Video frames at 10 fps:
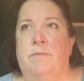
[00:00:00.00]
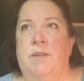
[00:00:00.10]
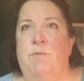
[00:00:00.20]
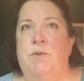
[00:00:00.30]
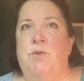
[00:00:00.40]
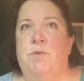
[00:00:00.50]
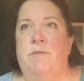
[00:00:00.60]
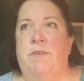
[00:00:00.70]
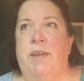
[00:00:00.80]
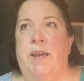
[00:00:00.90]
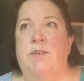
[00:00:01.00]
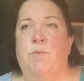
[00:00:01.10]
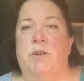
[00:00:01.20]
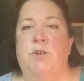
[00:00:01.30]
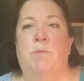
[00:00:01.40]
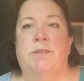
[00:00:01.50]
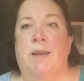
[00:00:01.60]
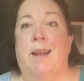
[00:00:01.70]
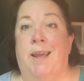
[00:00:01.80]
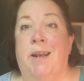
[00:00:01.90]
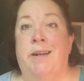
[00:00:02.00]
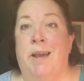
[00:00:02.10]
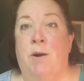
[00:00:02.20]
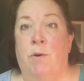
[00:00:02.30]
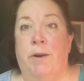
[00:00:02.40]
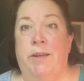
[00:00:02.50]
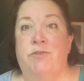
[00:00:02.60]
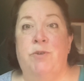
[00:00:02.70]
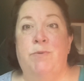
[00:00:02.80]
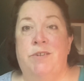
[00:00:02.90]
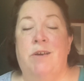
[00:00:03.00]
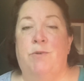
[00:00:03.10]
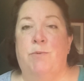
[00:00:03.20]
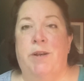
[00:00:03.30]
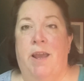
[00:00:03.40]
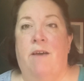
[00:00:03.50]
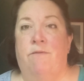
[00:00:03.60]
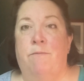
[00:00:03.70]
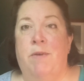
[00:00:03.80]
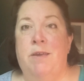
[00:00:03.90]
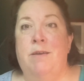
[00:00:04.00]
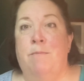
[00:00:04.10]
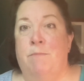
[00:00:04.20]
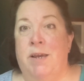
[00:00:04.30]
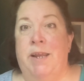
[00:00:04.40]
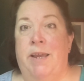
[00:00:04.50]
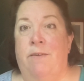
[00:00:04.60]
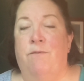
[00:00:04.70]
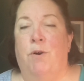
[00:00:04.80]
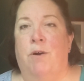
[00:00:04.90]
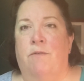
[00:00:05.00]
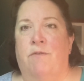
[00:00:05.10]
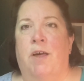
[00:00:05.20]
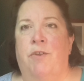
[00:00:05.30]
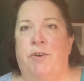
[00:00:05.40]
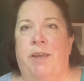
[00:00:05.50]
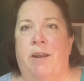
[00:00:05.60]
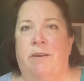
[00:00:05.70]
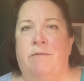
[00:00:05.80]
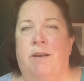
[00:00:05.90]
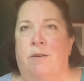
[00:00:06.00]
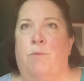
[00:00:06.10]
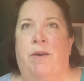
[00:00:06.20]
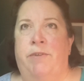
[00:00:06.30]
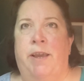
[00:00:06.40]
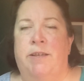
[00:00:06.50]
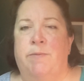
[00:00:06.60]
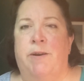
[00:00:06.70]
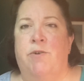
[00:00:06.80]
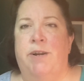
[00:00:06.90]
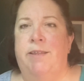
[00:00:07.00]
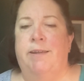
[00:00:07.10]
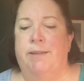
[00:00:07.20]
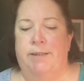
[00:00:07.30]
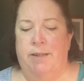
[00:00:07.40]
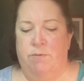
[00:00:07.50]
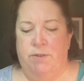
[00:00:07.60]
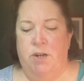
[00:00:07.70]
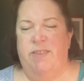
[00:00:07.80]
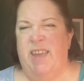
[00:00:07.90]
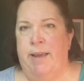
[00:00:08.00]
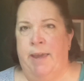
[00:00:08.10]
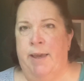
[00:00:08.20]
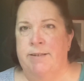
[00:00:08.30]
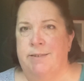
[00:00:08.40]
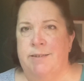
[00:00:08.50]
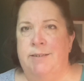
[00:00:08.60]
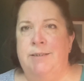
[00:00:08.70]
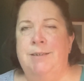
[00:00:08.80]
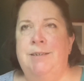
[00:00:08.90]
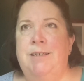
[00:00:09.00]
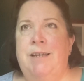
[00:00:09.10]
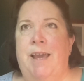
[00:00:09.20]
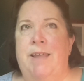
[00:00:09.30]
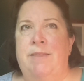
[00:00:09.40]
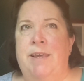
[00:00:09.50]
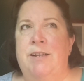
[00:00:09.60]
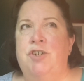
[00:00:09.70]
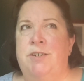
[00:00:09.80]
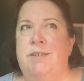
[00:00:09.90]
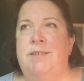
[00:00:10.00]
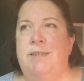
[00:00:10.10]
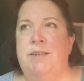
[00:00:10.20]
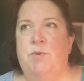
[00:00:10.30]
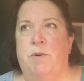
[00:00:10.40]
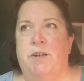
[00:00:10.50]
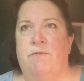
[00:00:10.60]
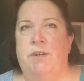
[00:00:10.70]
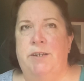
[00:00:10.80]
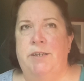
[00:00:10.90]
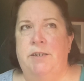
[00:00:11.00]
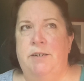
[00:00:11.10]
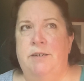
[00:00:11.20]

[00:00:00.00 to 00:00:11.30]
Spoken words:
it was sort of a case where she wasn't going to get a dowry. She was not going to have money for her father to get a wealthy husband or anything like that. It was not that case. And she says things were different here.